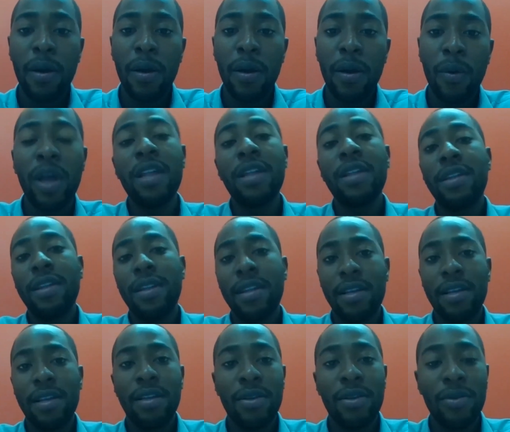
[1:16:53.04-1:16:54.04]
when
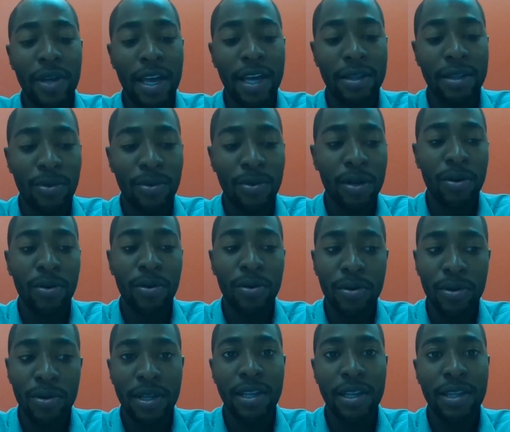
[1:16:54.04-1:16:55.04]
you get
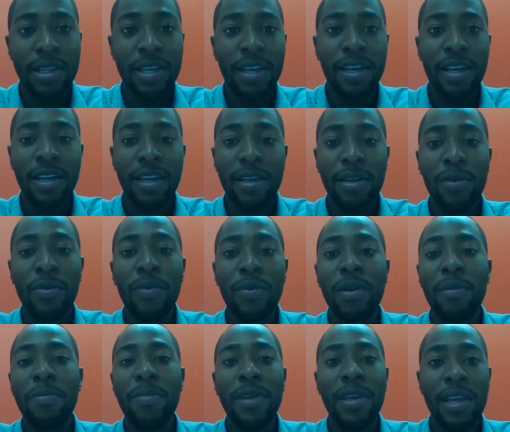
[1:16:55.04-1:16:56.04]
recruited, you
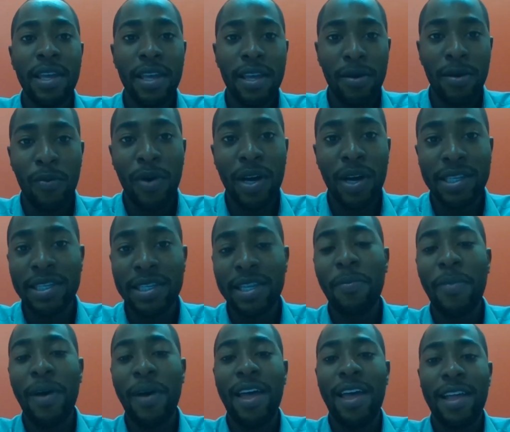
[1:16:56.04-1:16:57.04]
will be one
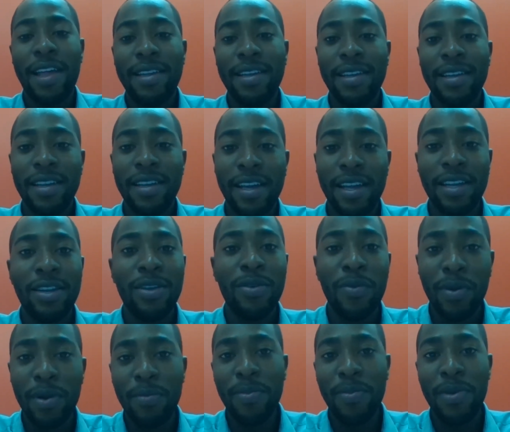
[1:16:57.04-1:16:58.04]
step ahead and you
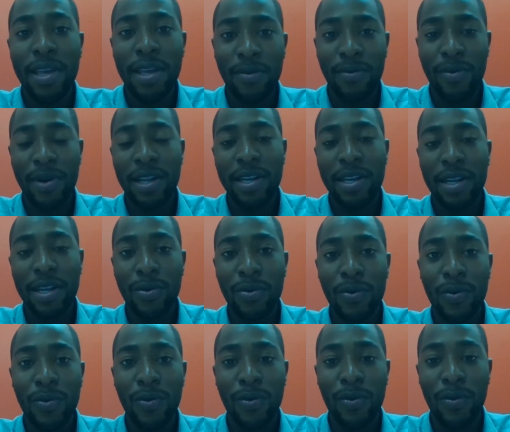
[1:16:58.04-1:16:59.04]
will be ready
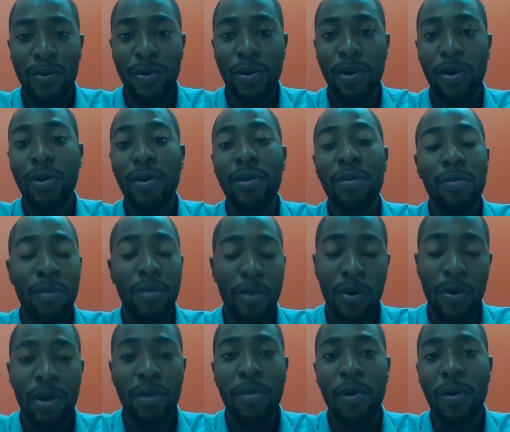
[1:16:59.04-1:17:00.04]
to, to learn
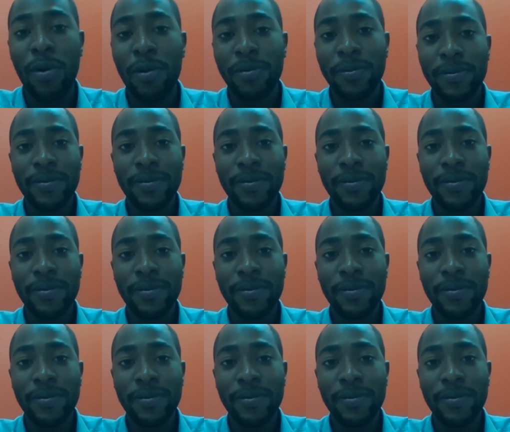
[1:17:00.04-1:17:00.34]
more and more.